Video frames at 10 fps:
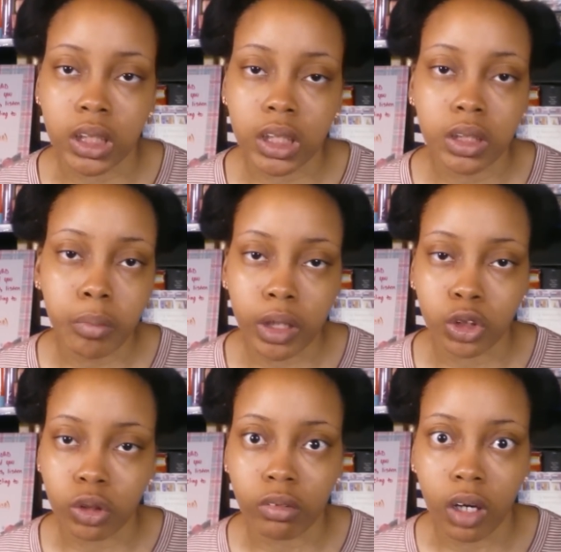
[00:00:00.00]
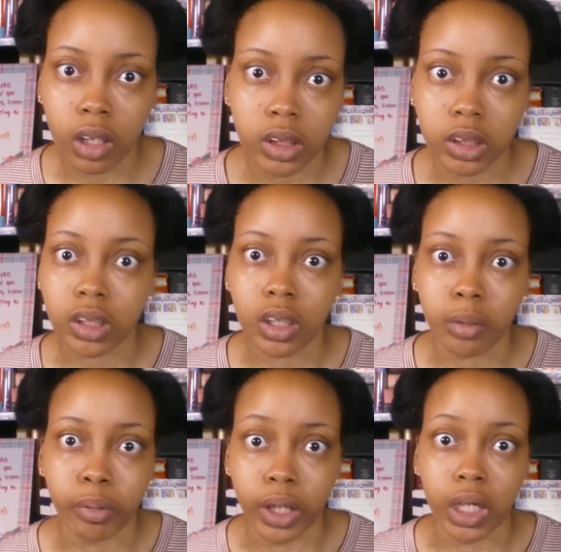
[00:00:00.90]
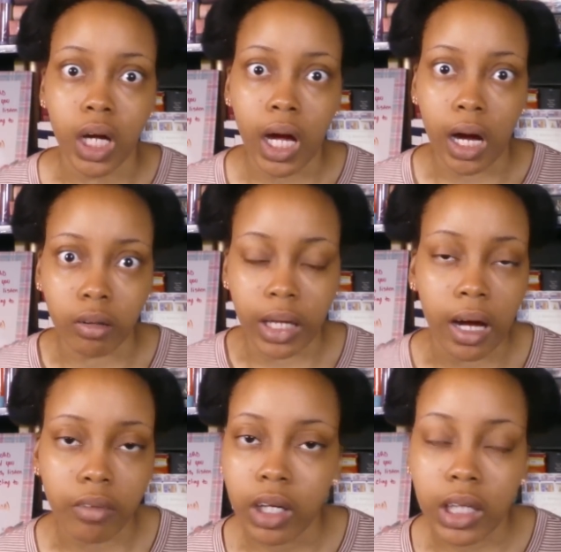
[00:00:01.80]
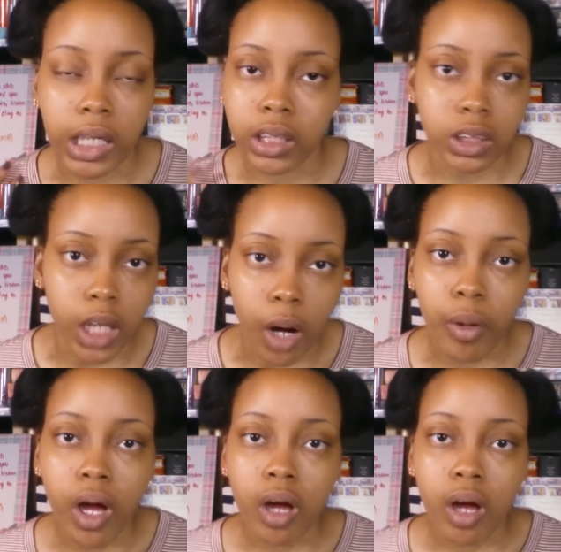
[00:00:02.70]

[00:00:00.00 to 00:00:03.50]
It doesn't mean that you have to consistently pray out loud. Like, no.